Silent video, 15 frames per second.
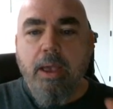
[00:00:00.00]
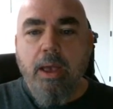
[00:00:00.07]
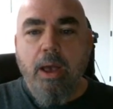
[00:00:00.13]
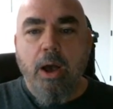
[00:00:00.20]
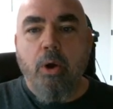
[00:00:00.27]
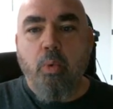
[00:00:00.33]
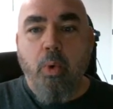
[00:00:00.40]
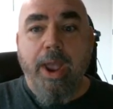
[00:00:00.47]

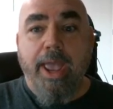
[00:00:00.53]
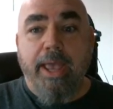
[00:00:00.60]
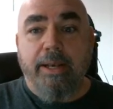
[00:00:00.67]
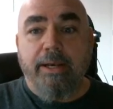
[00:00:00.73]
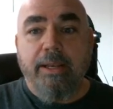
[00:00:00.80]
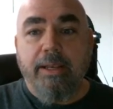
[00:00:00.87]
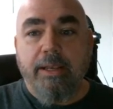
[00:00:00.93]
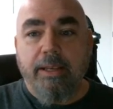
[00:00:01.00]
a
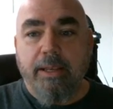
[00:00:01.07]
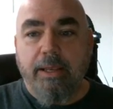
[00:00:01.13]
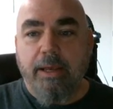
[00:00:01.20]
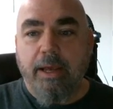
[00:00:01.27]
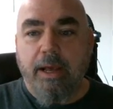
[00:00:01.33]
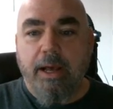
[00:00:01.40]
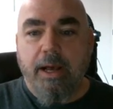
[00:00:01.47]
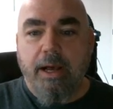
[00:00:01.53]
Win,
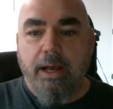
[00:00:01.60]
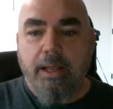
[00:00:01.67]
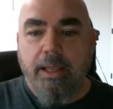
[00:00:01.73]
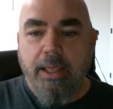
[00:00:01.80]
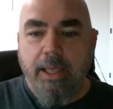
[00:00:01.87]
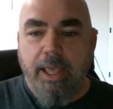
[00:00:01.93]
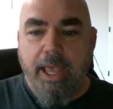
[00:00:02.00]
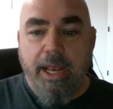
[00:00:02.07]

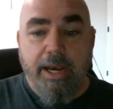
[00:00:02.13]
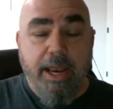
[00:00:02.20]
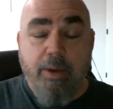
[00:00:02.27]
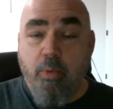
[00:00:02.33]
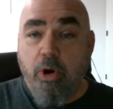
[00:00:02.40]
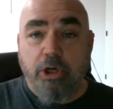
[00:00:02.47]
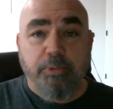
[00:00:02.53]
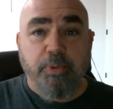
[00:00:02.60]
and it
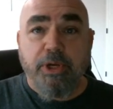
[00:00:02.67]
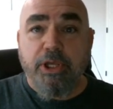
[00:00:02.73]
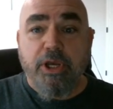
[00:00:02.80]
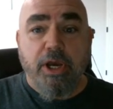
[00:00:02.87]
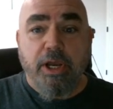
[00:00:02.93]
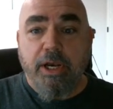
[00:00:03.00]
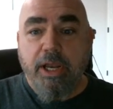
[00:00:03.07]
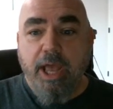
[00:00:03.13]
works pretty good.